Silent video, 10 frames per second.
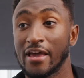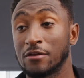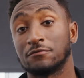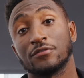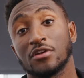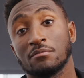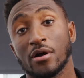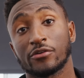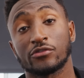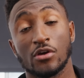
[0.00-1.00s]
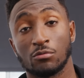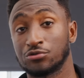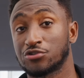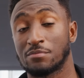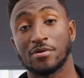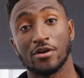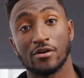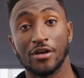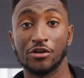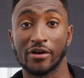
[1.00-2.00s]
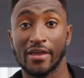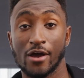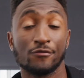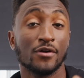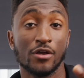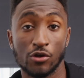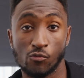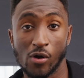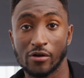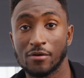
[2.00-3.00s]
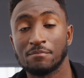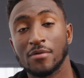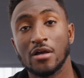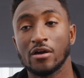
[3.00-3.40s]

and 15 bucks will just appear in your account. You're welcome.